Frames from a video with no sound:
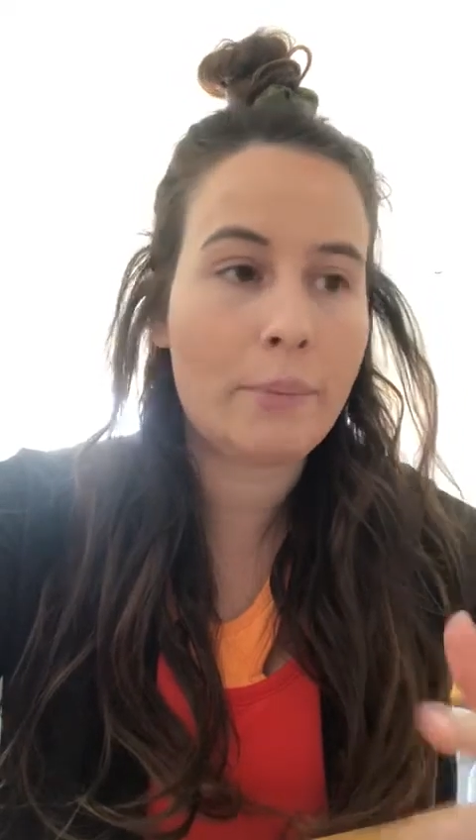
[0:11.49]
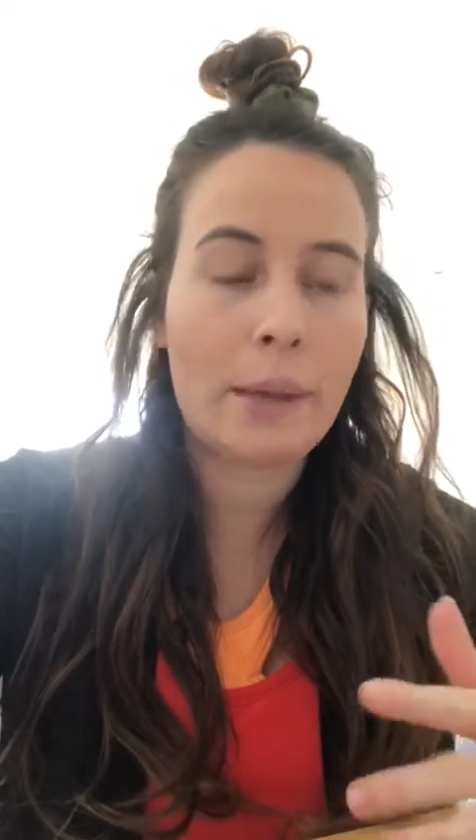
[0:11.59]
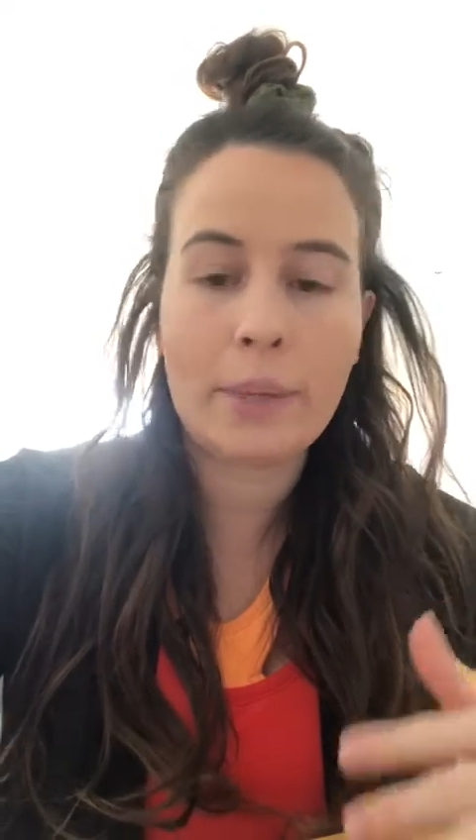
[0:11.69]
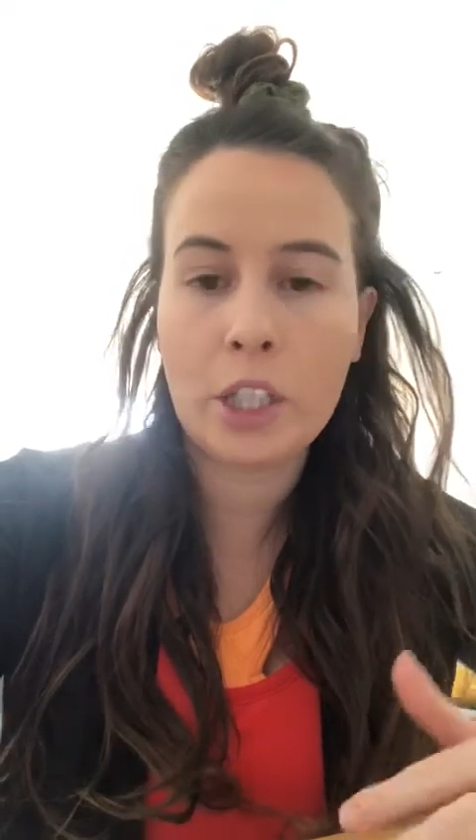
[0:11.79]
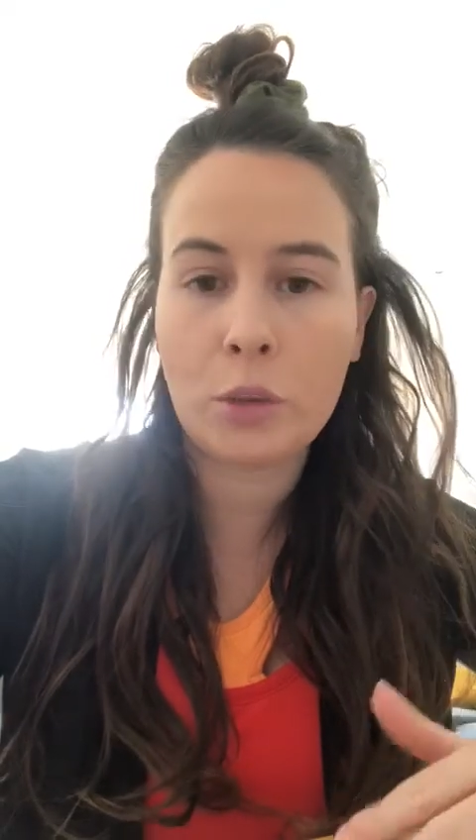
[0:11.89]

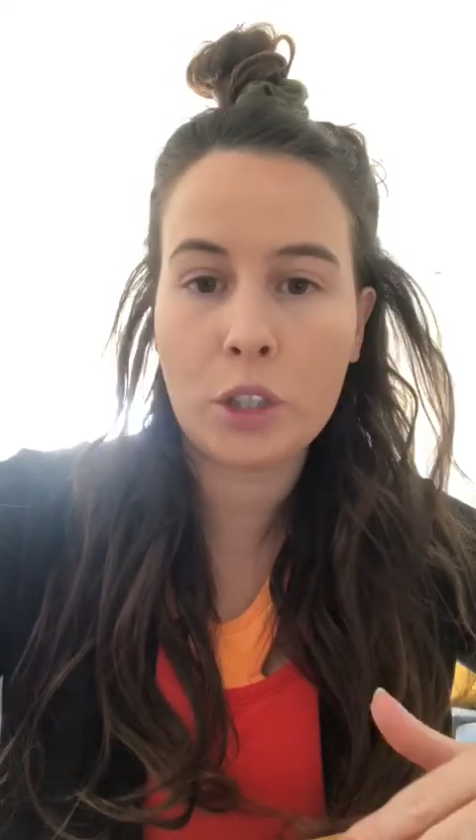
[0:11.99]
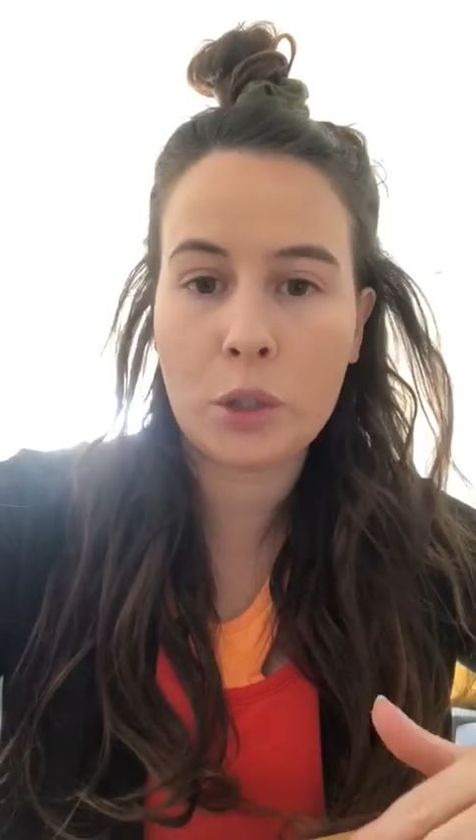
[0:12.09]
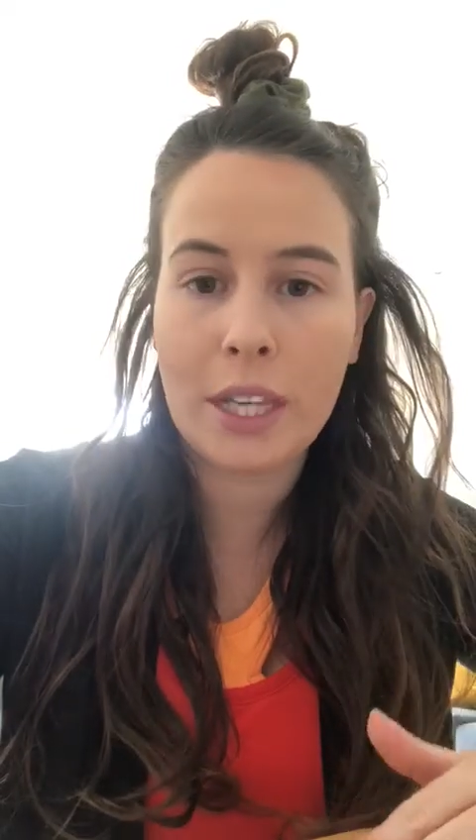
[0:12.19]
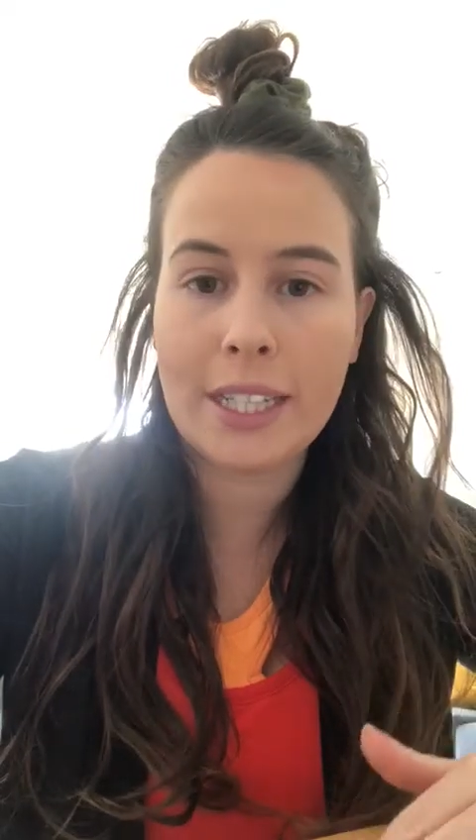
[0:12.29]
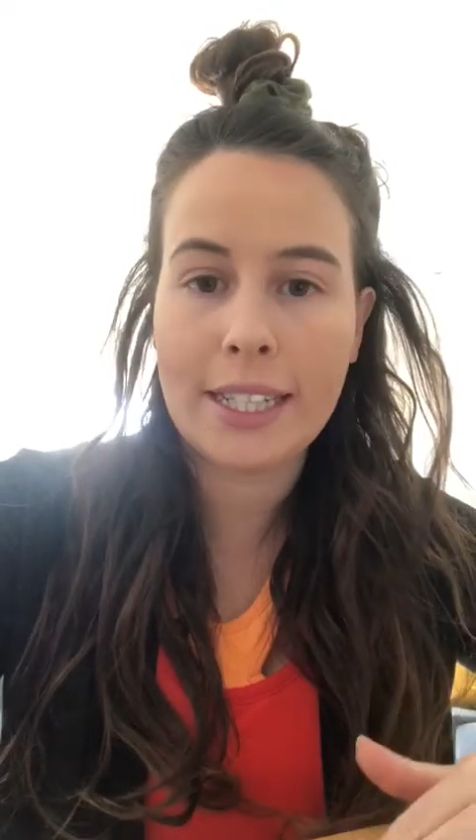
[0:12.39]
Maybe don't
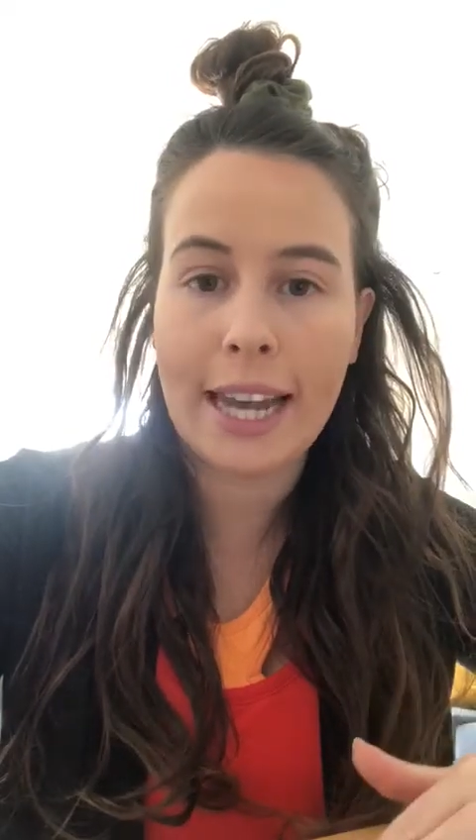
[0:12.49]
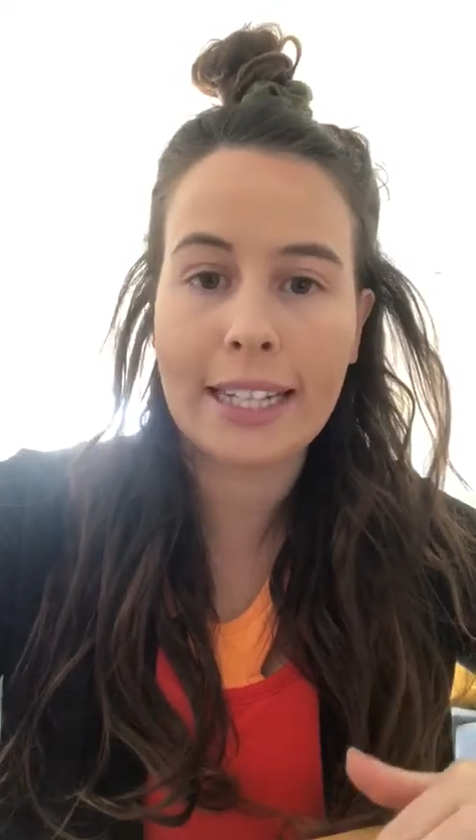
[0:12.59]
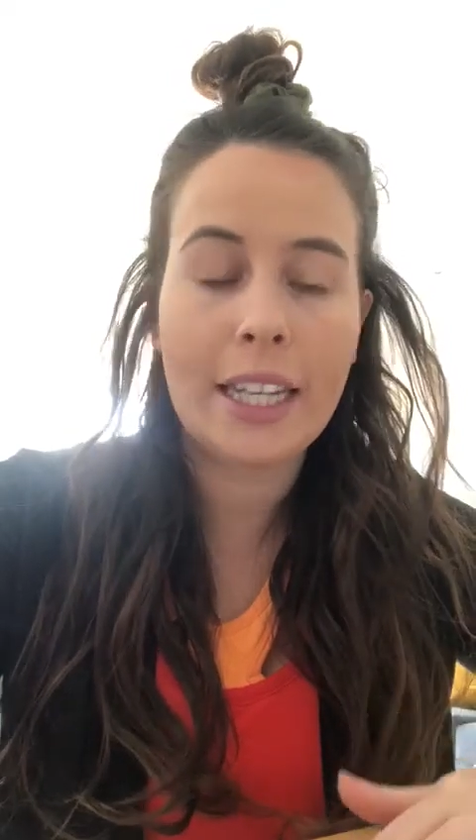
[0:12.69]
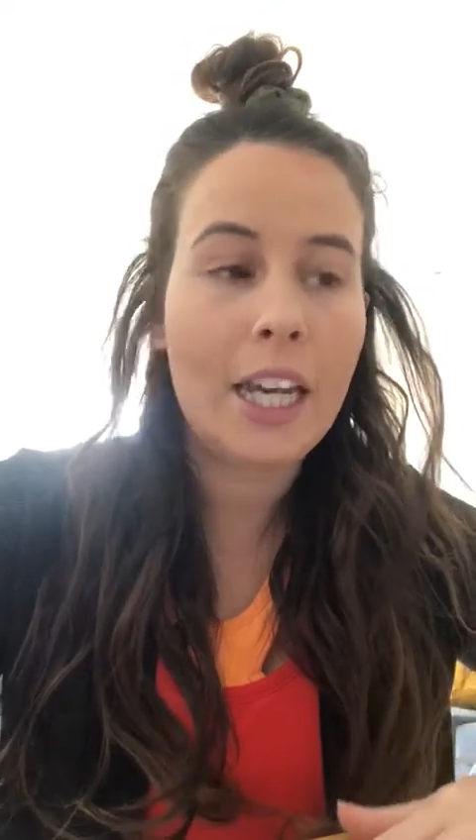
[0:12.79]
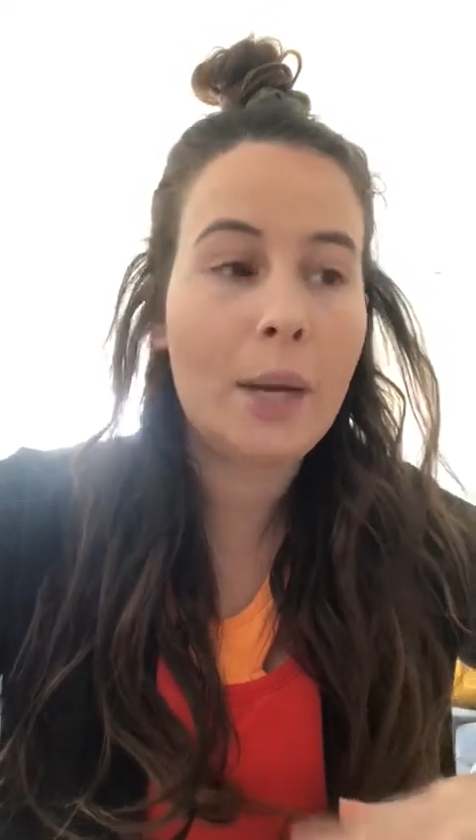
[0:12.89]
do this day.